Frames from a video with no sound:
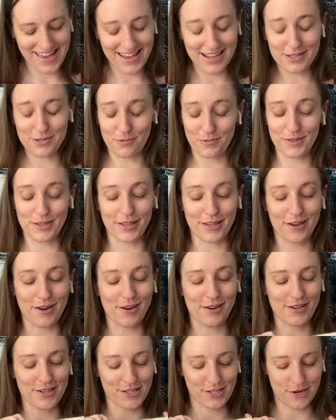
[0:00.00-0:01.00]
it's really
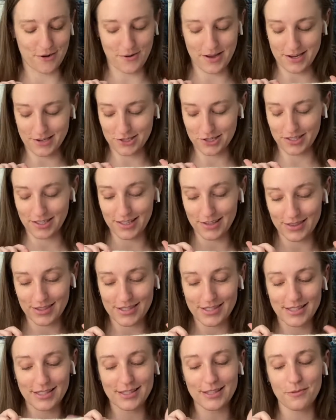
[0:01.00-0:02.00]
hard to show actually.
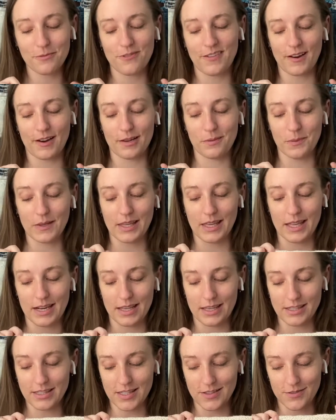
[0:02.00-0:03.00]
This is the very
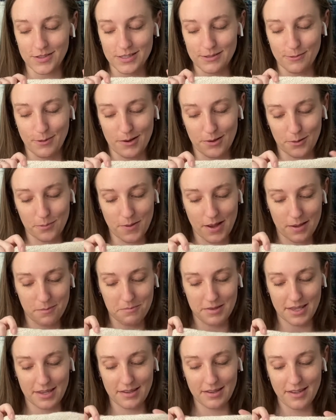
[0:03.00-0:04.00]
beginnings of a sweater by
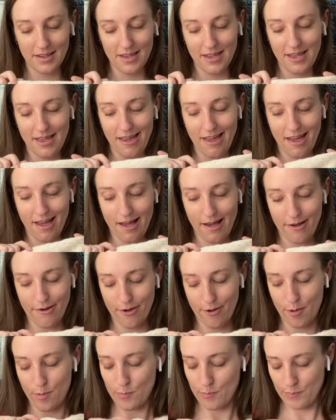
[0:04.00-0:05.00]
me.
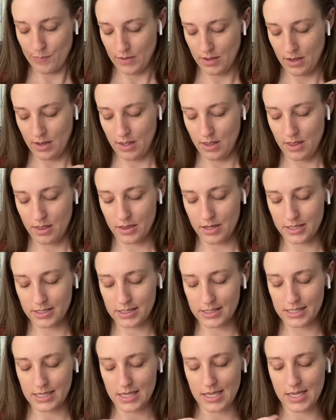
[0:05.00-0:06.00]
Um,
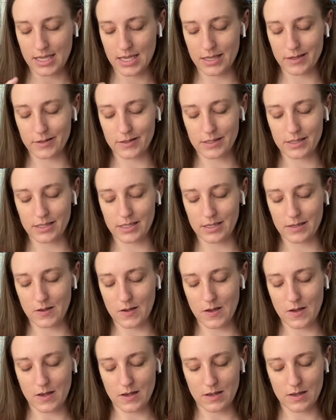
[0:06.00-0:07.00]
this is
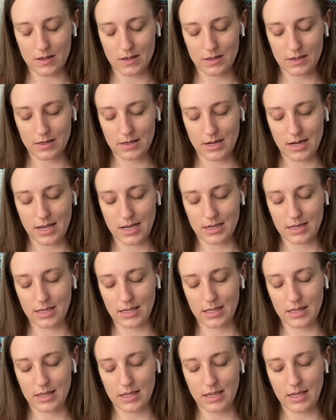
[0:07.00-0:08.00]
uh, knit
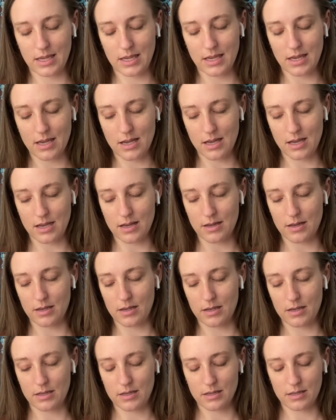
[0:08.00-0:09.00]
in the
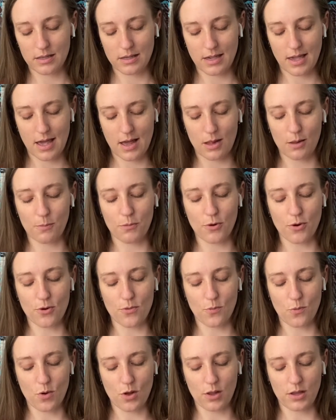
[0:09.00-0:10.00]
uh,
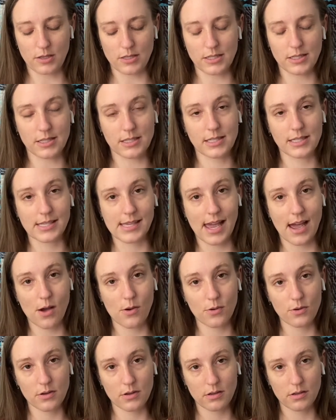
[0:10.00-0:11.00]
Kelbourne Woolen
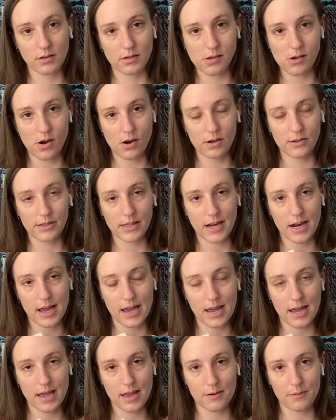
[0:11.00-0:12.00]
Scout yarn that
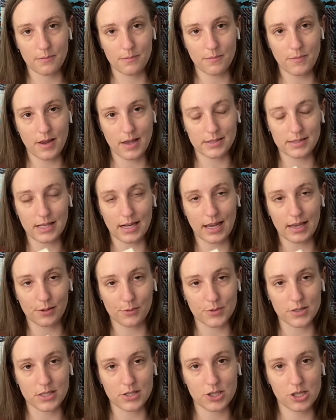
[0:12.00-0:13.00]
I had as an
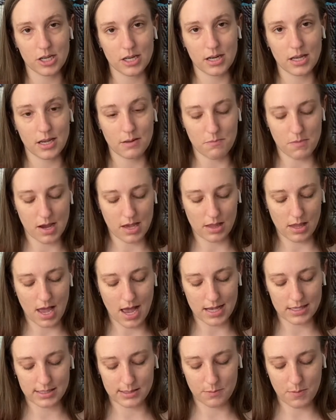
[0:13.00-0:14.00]
acquisition in my
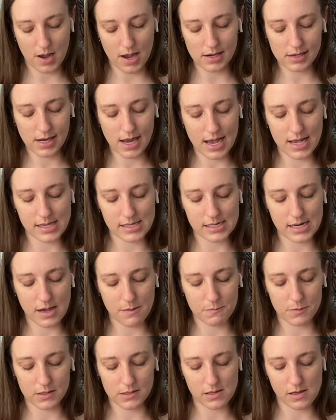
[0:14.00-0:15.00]
last podcast
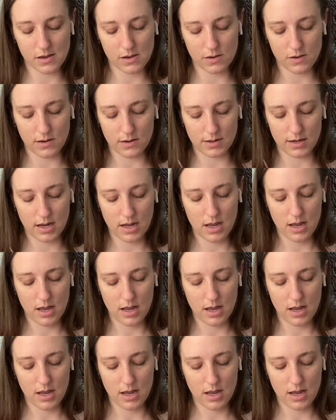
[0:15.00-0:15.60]
episode.